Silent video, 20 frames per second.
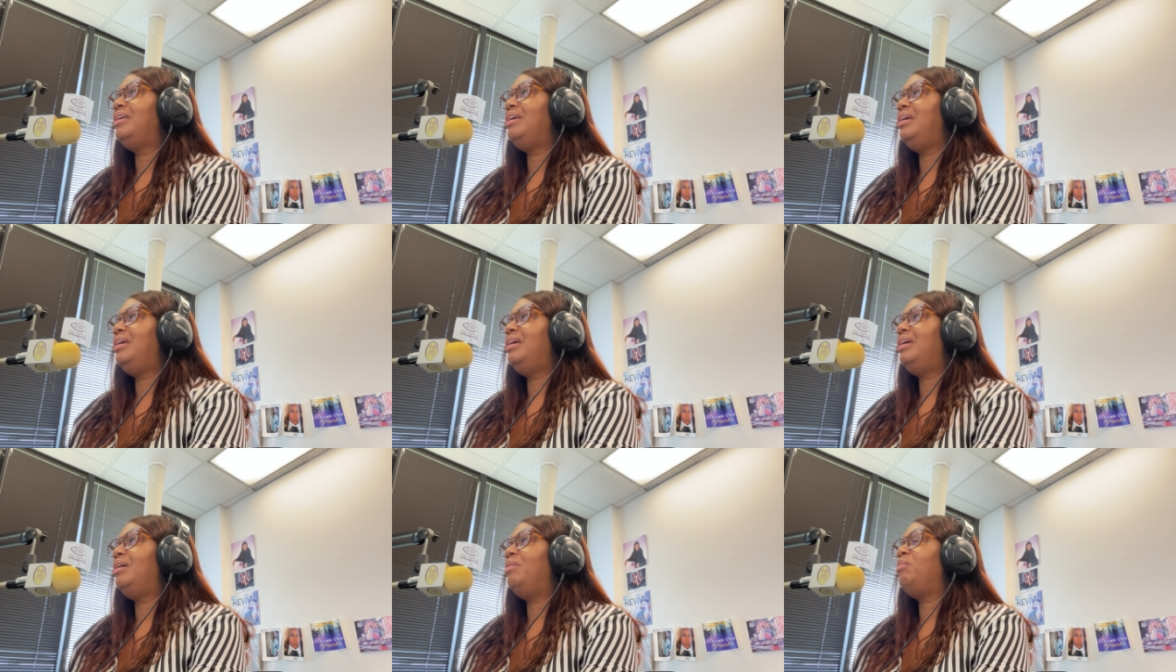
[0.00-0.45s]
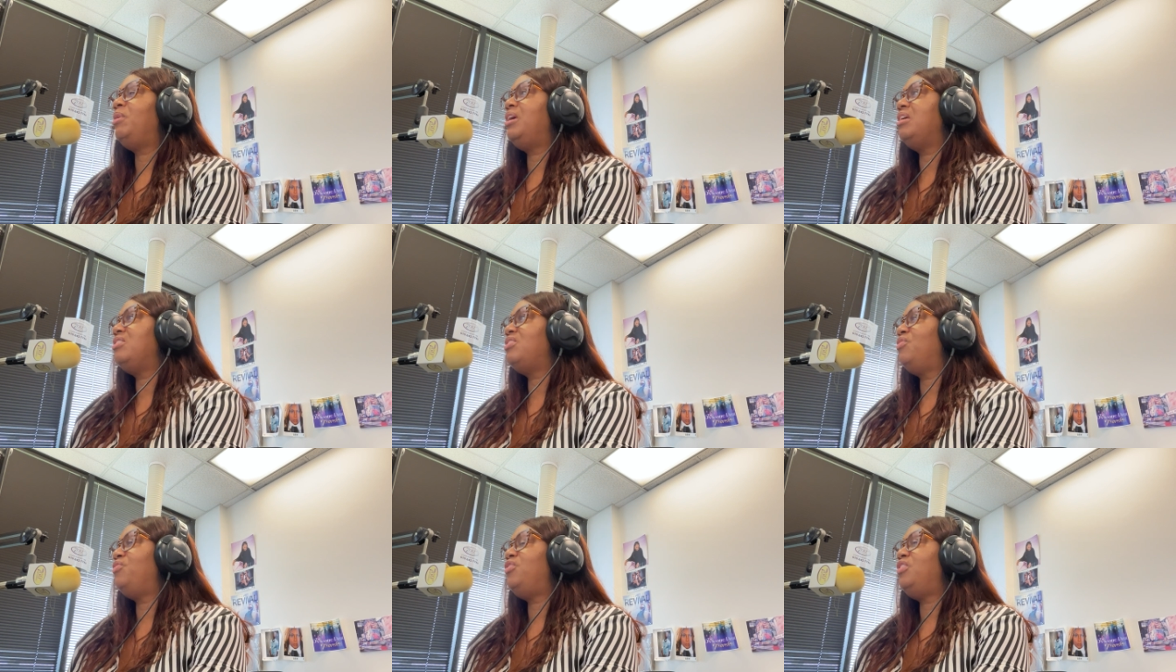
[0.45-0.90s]
Yeah,
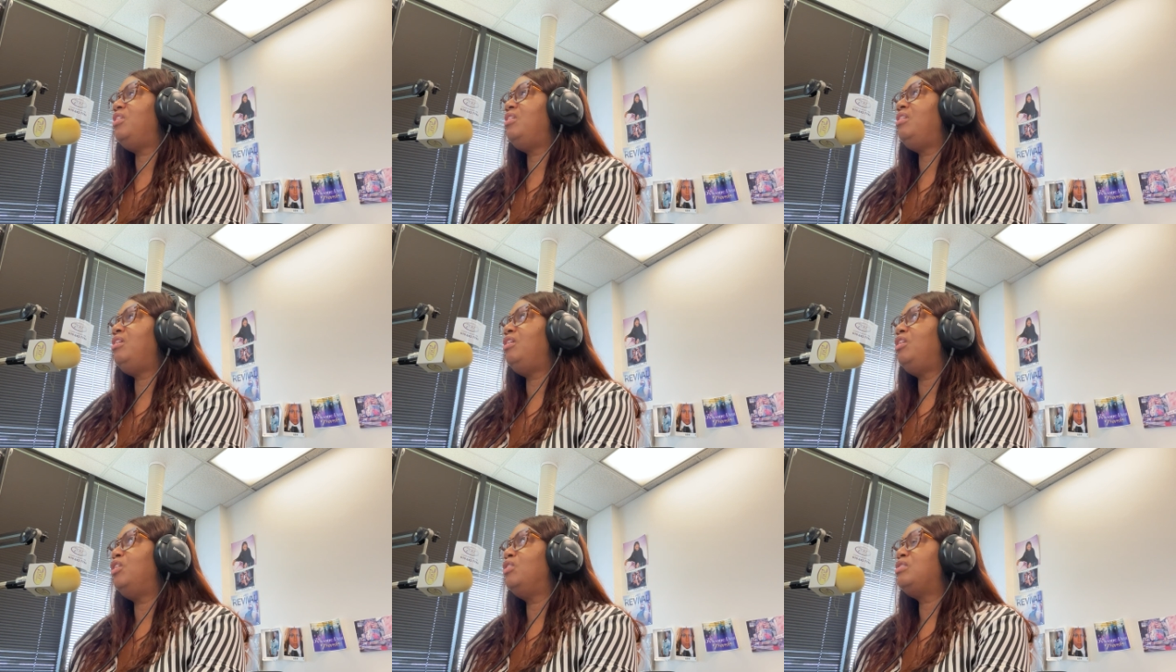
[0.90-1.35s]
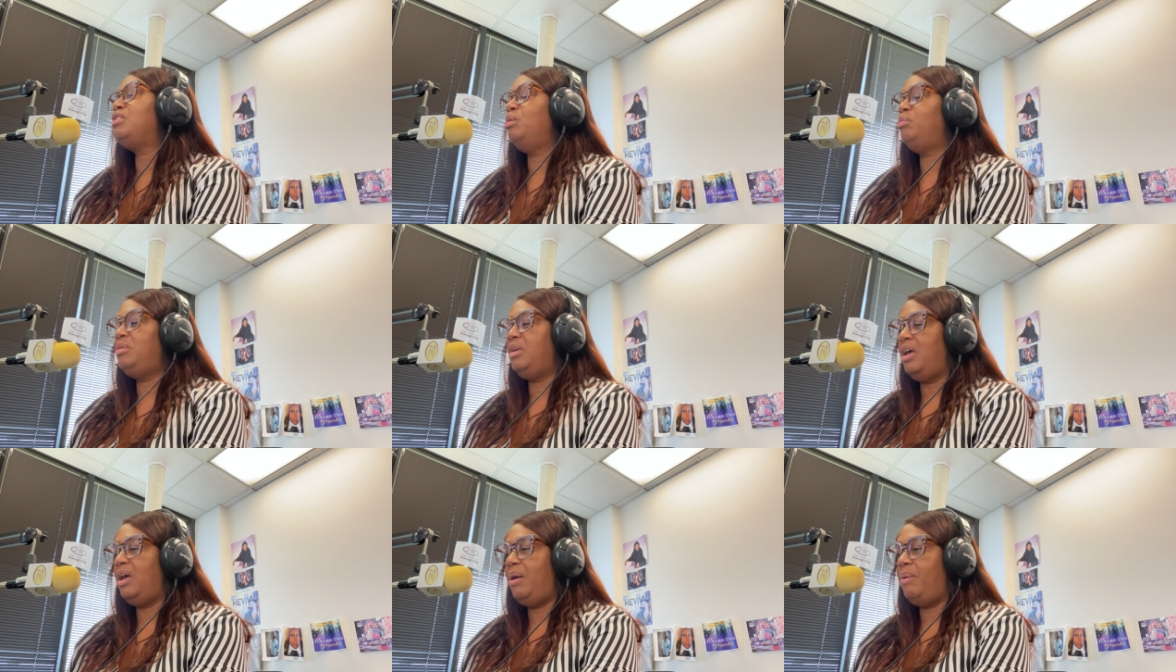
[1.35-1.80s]
because if you know,
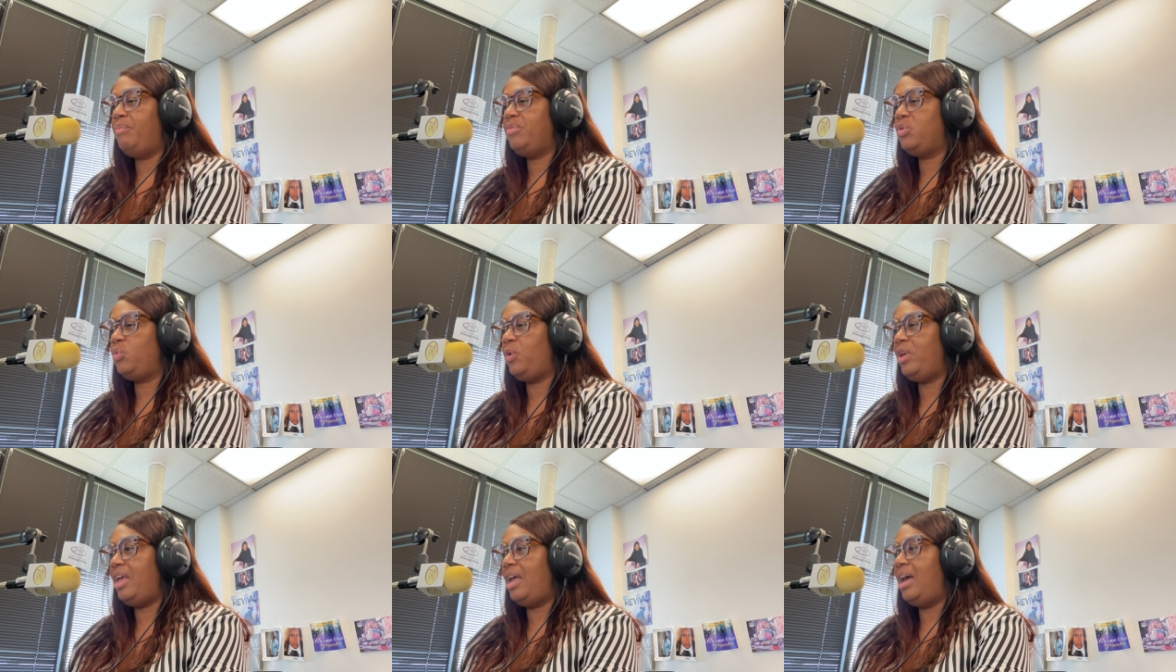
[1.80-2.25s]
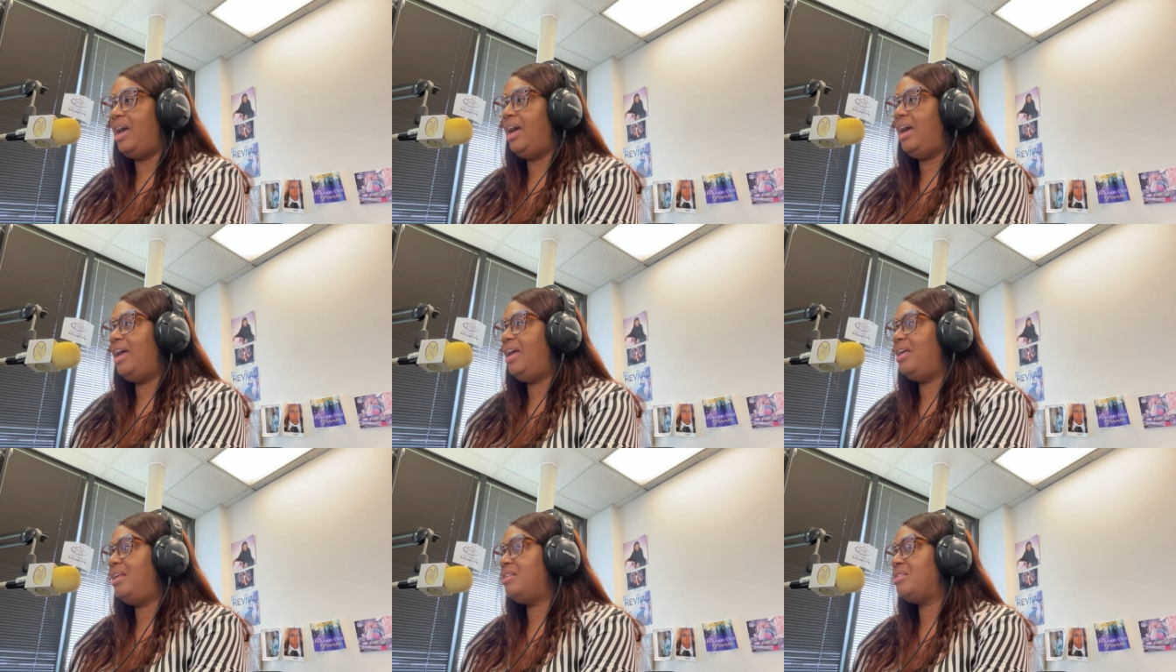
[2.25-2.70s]
sometimes we
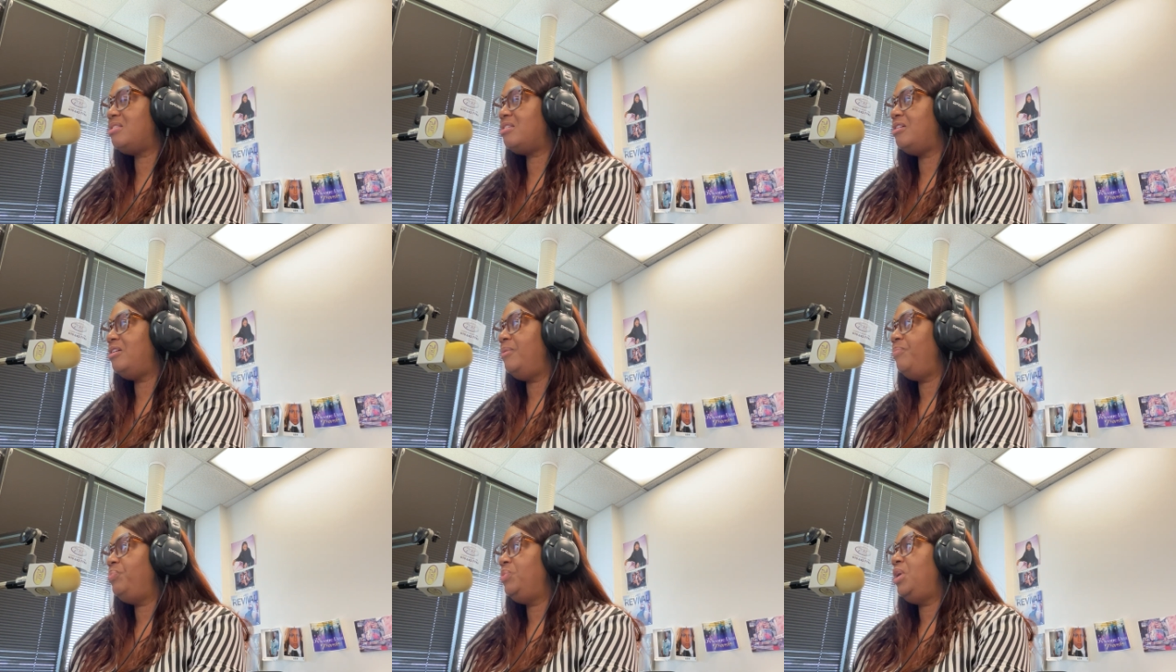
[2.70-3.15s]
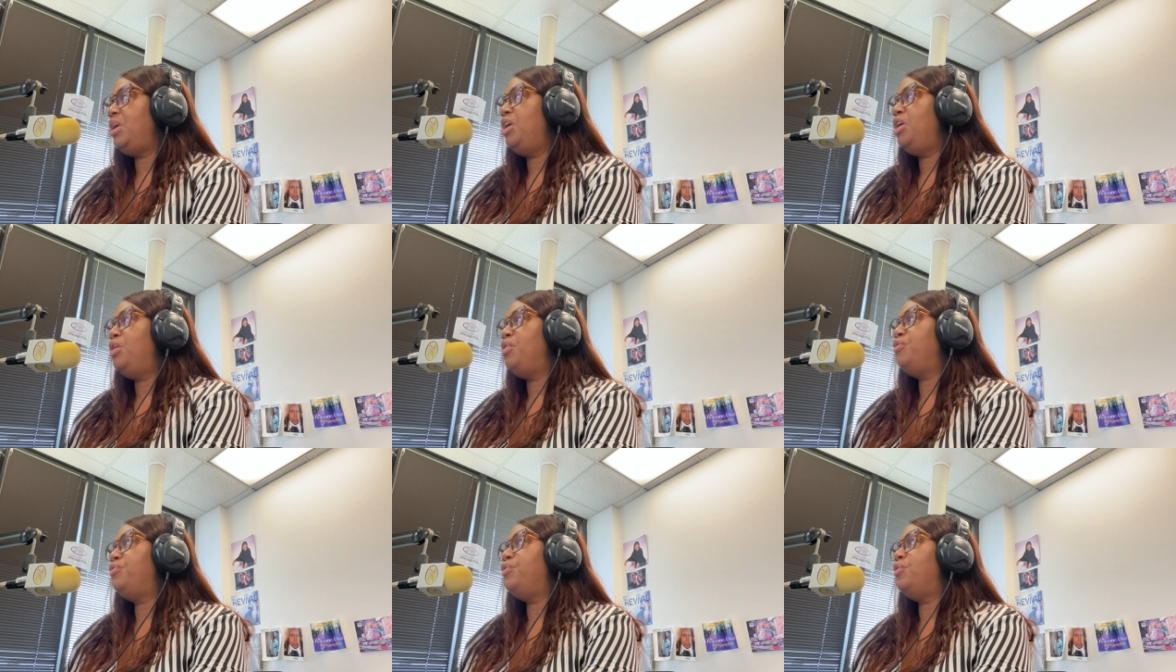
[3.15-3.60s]
ask
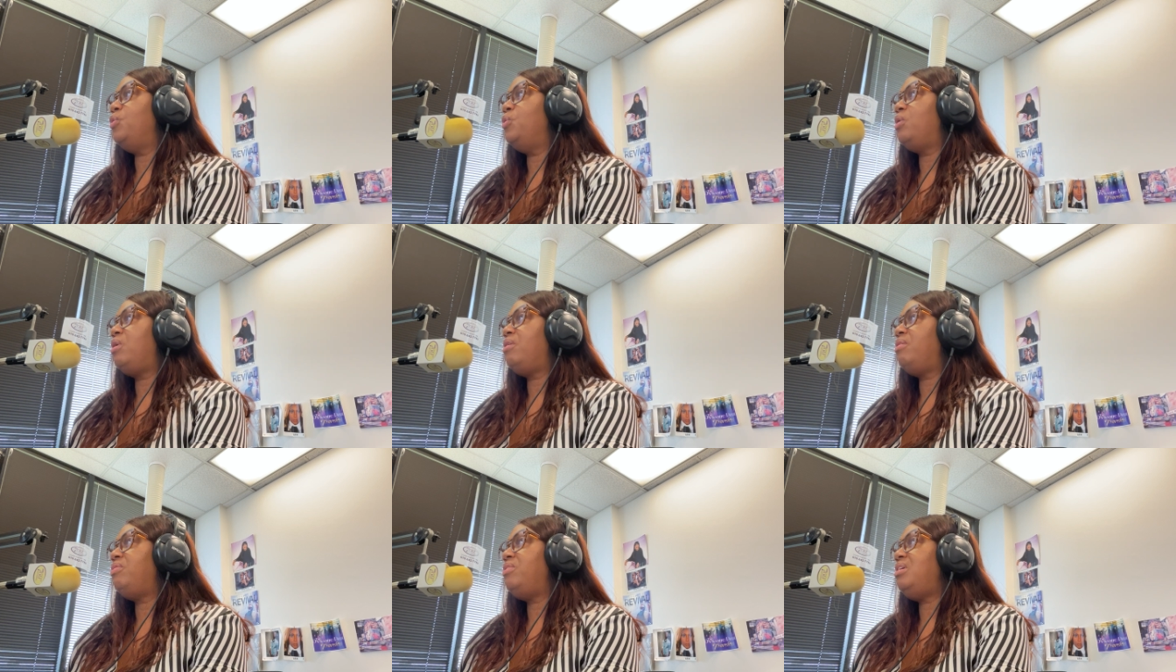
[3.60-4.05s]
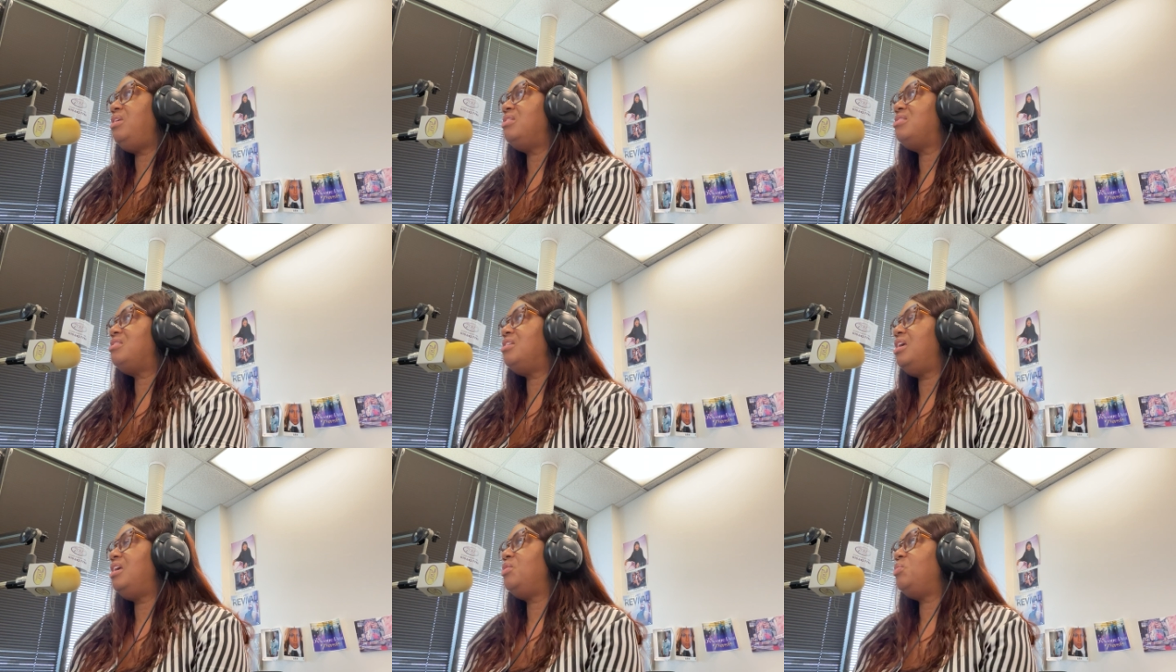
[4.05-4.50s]
for these
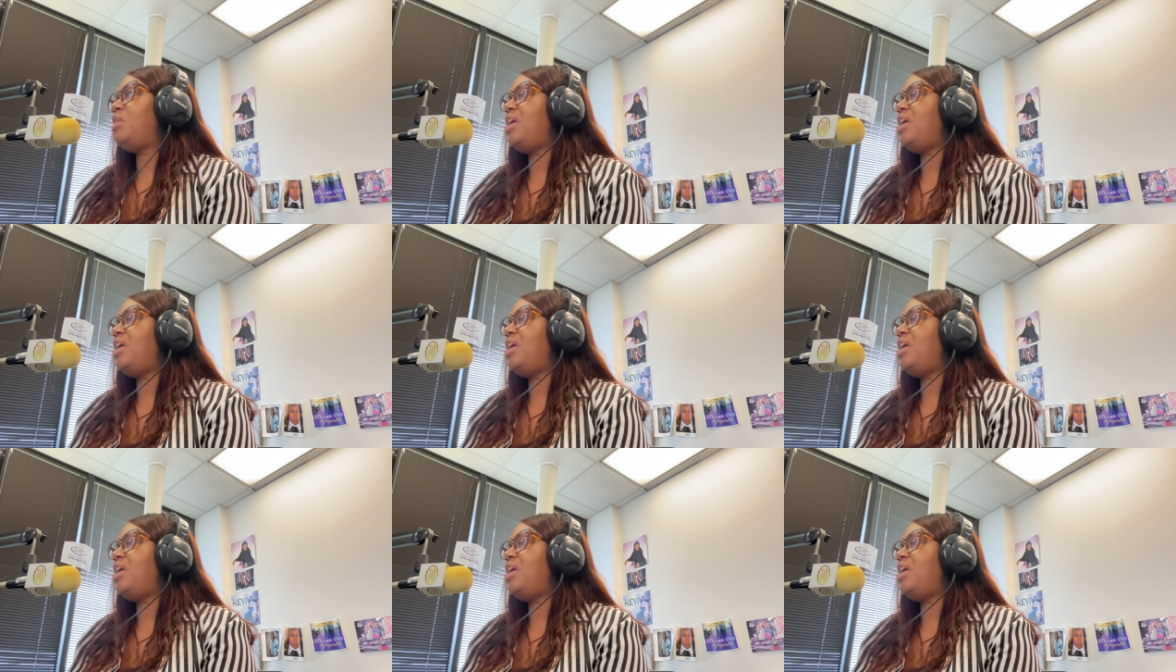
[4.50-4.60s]
things.